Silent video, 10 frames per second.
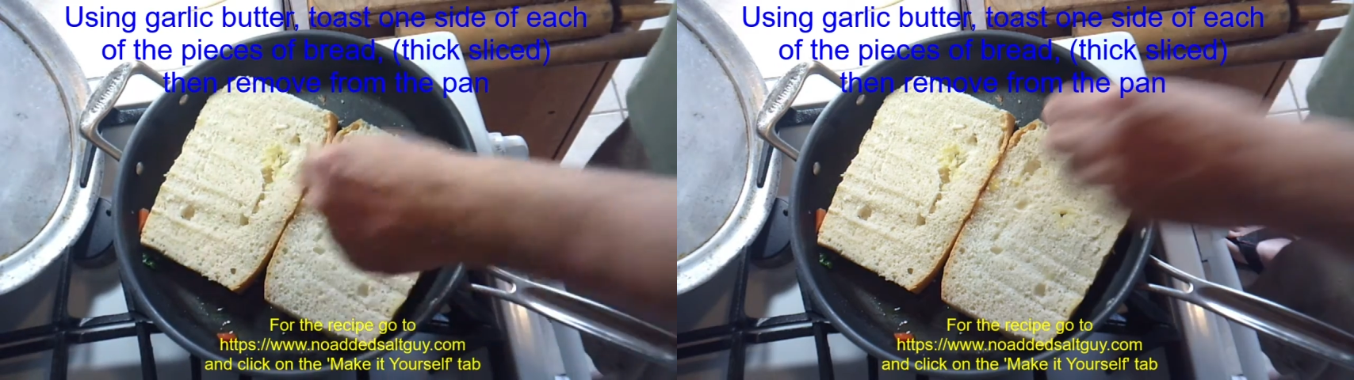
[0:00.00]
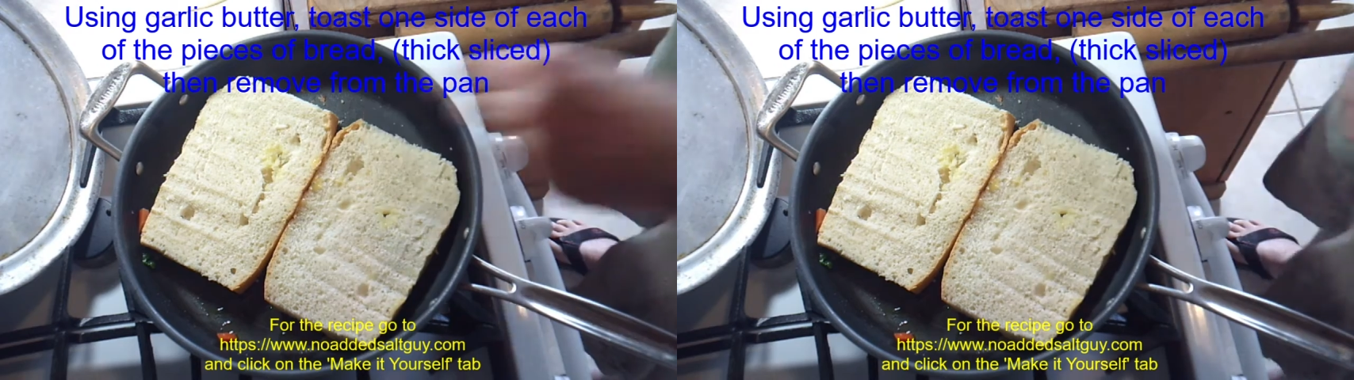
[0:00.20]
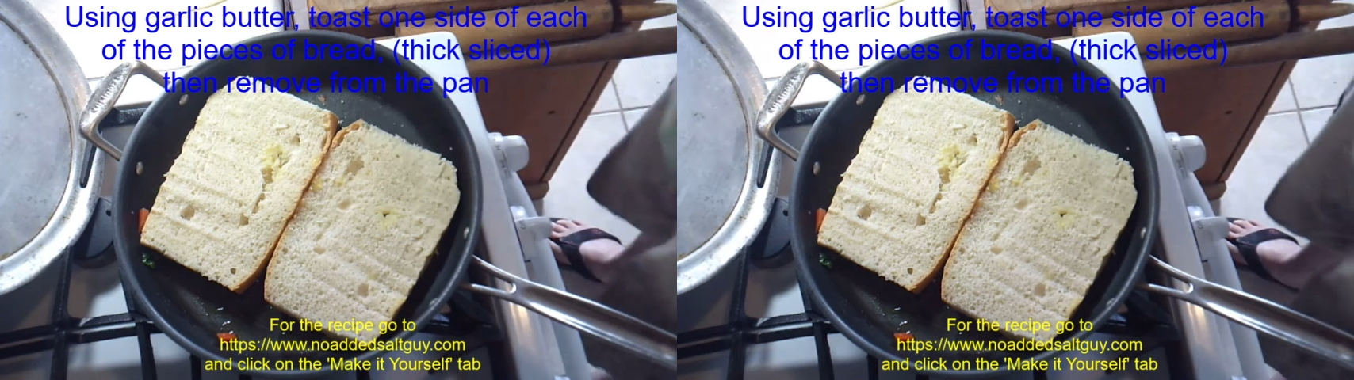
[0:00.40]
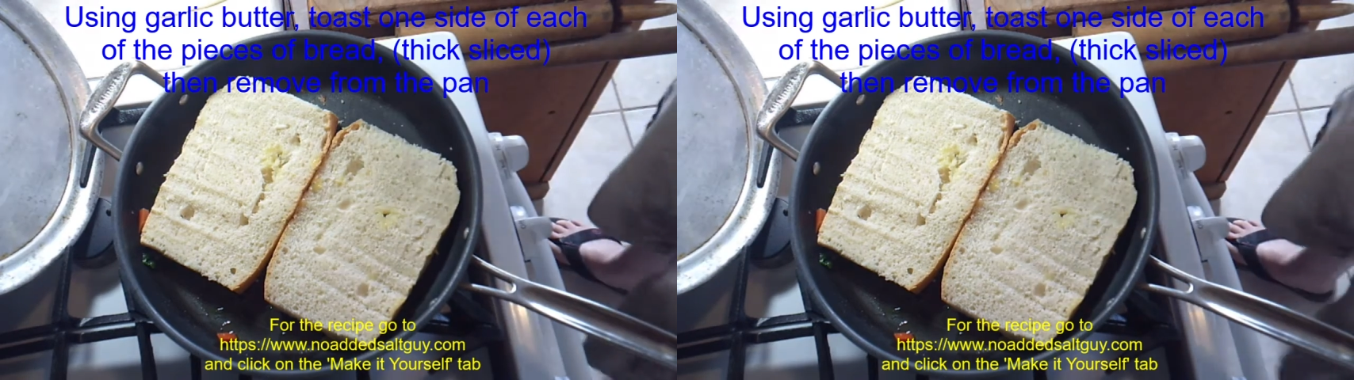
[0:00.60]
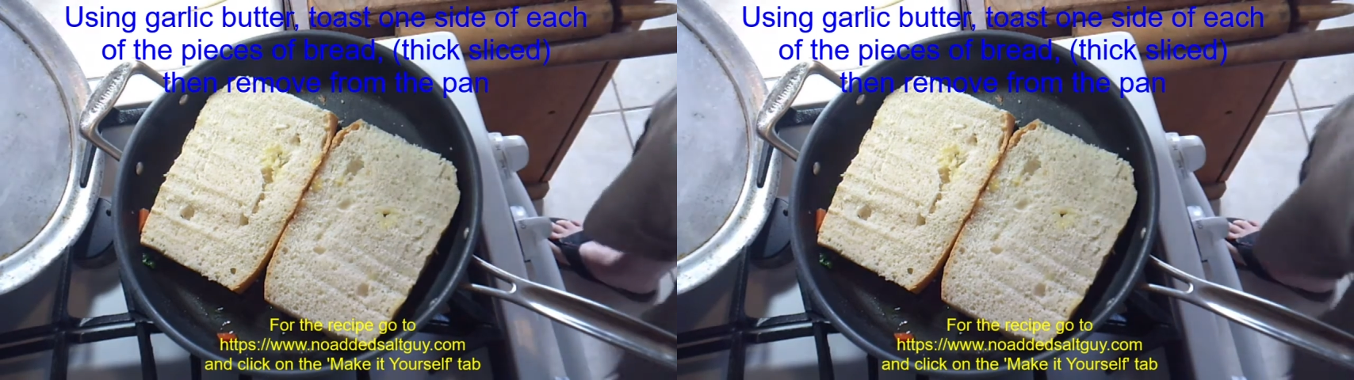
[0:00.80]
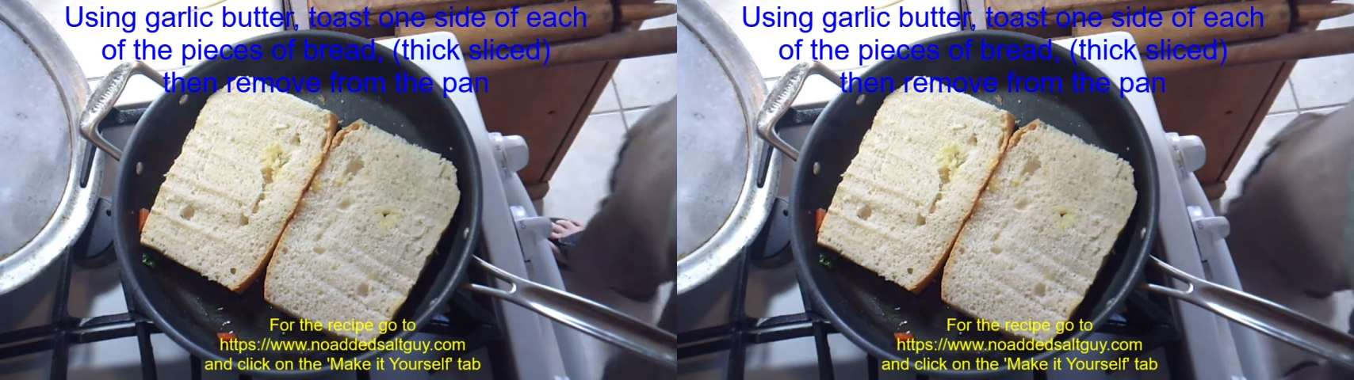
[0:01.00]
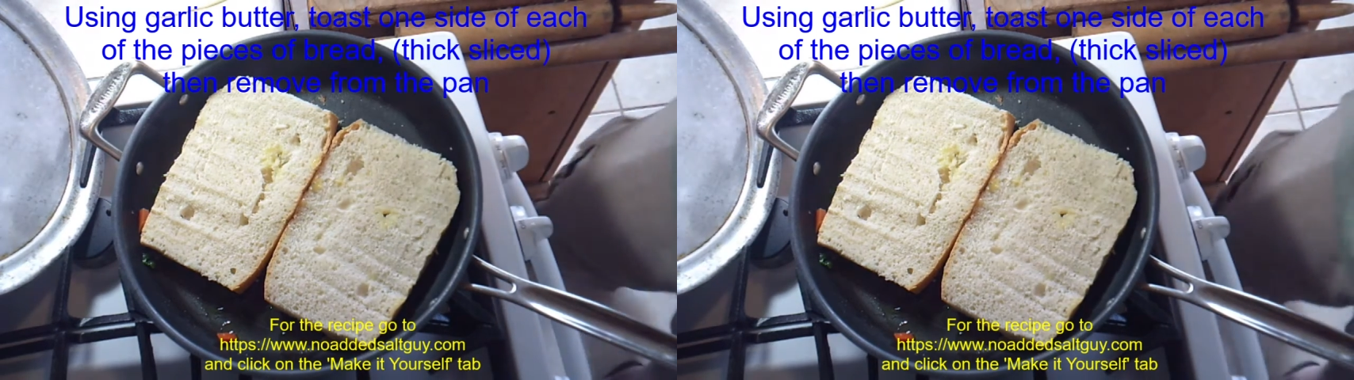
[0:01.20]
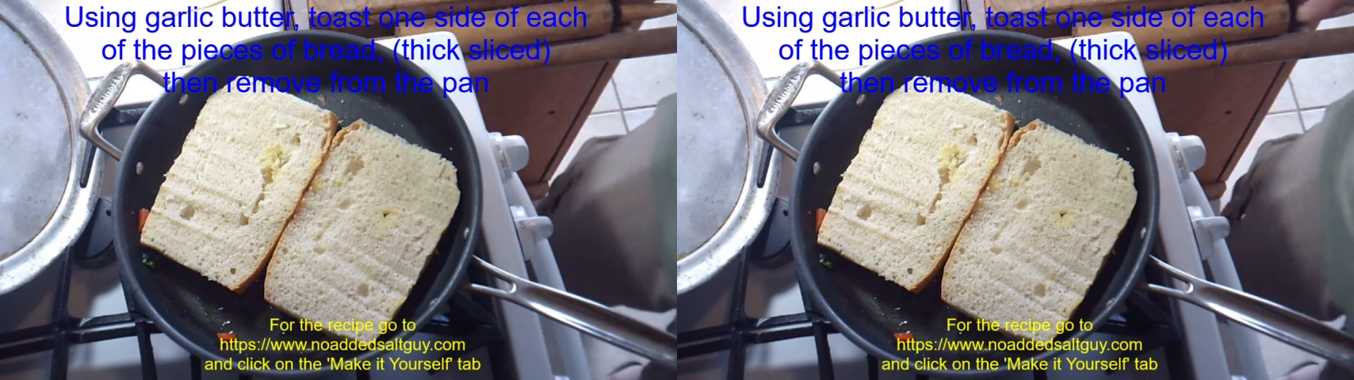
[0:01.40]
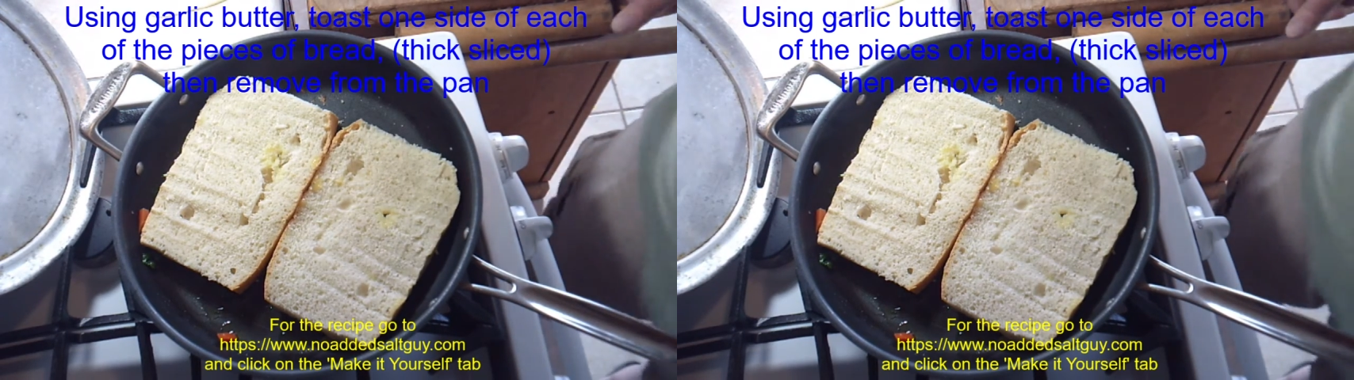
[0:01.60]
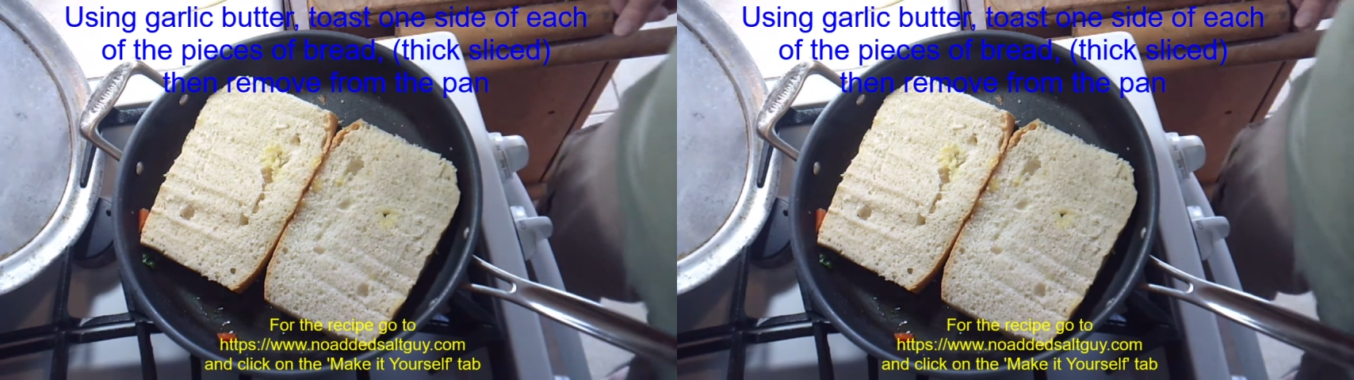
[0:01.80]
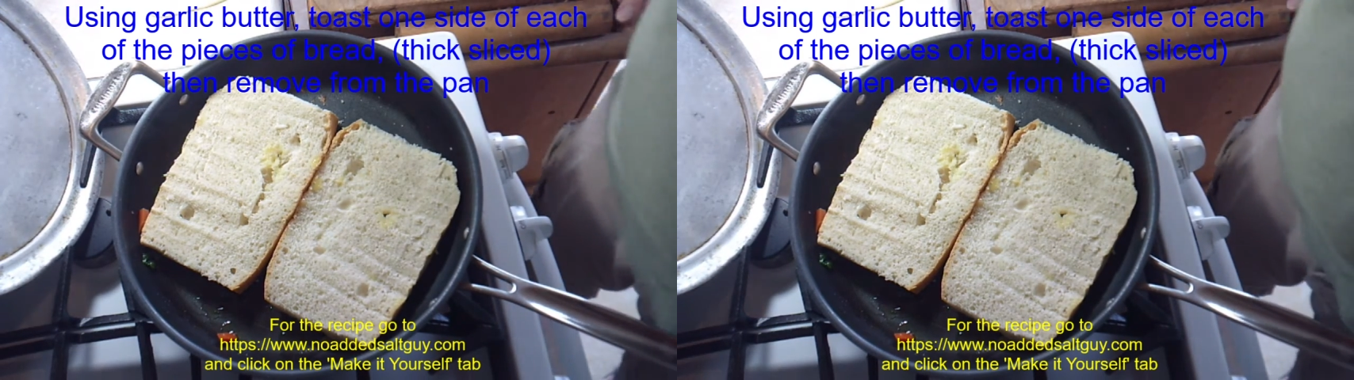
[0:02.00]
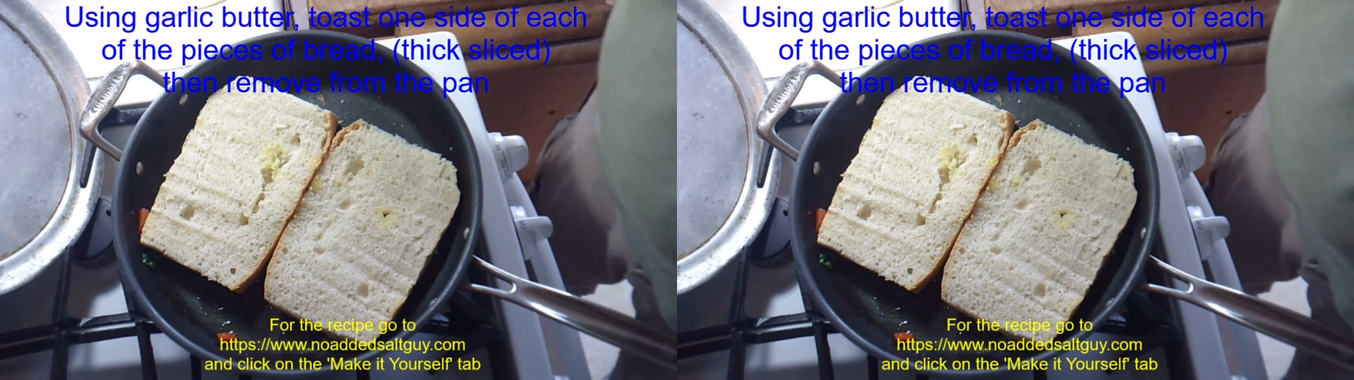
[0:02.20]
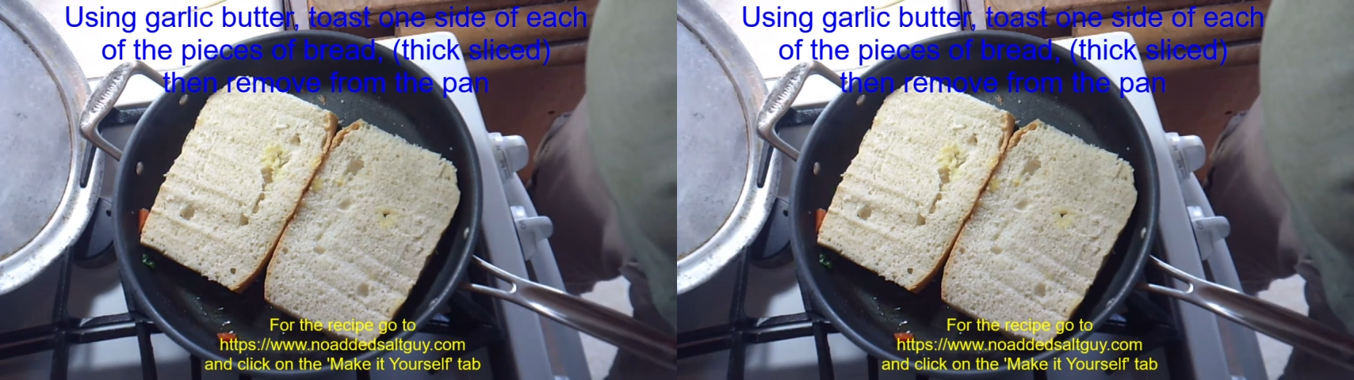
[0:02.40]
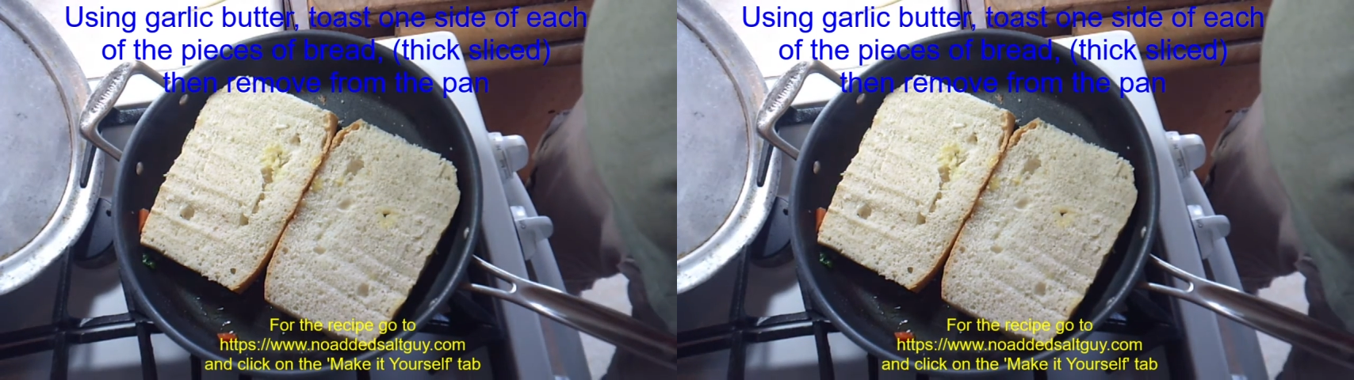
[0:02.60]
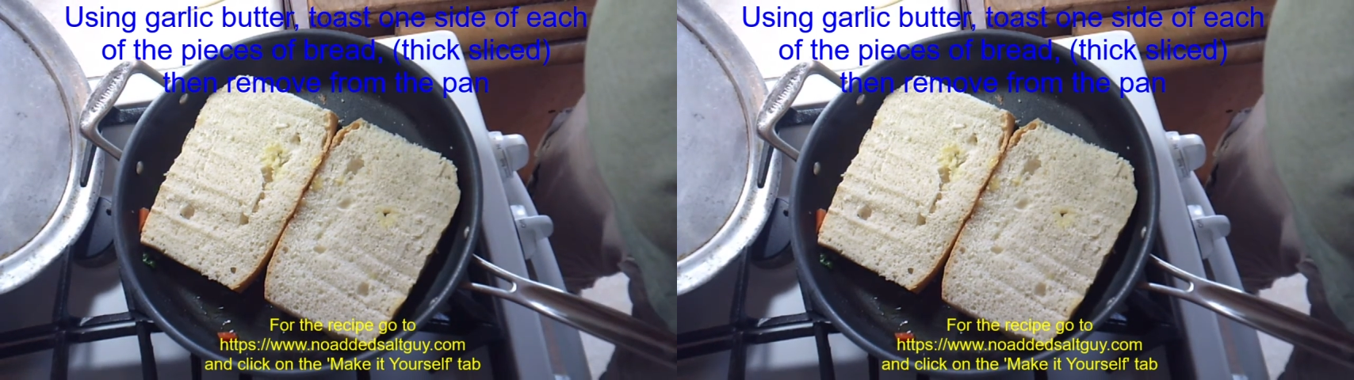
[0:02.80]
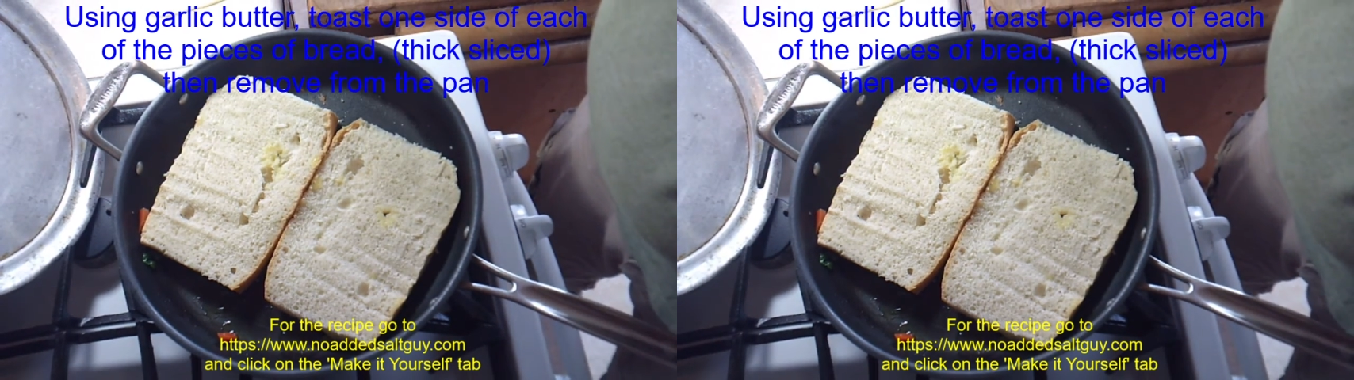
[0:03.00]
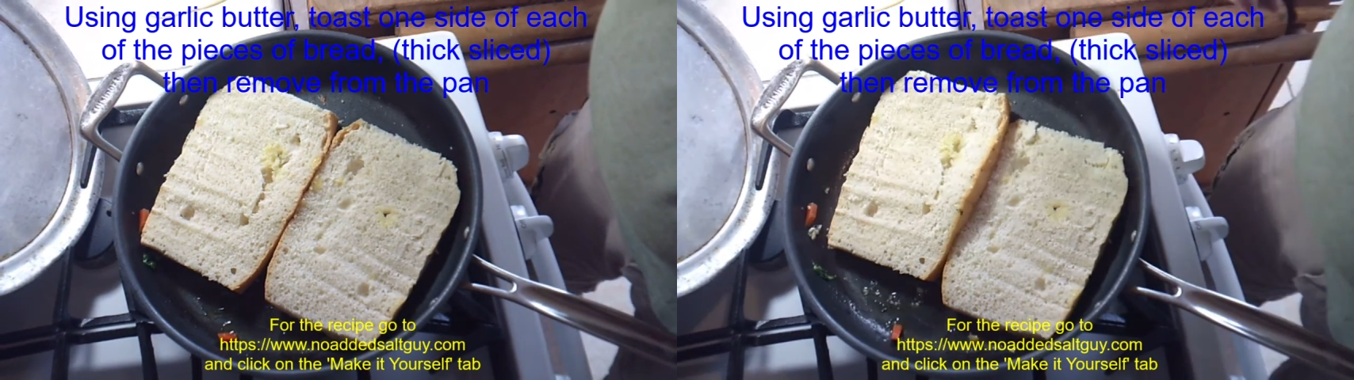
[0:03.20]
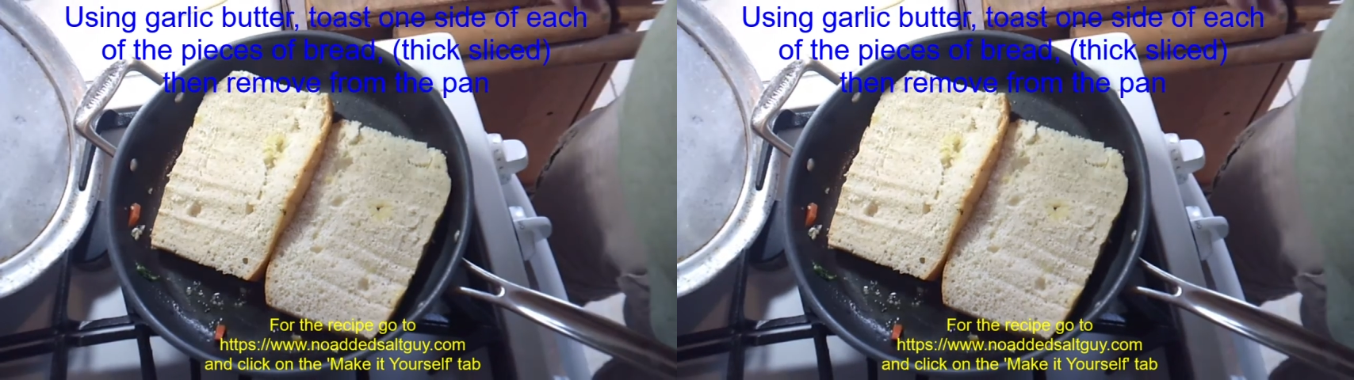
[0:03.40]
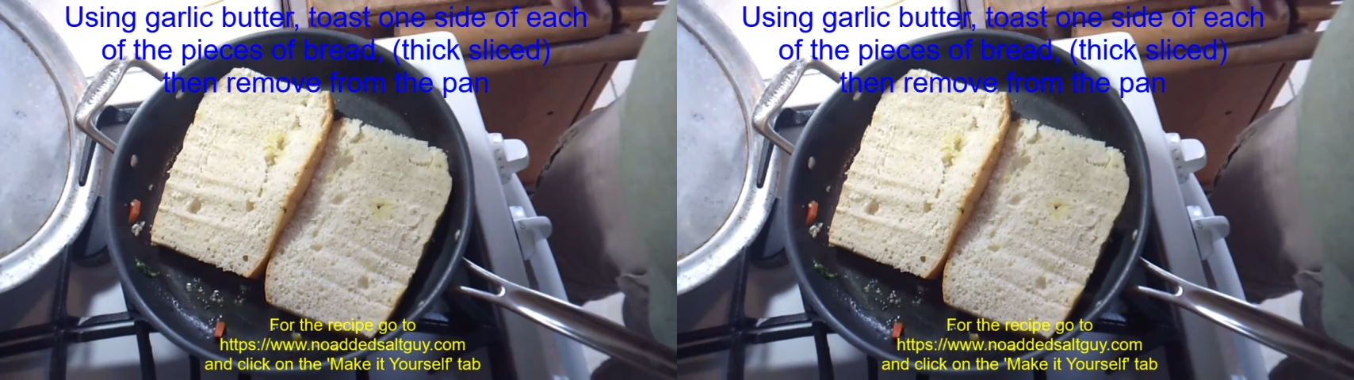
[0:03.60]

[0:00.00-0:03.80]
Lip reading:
No face is visible, so there are no lips to read.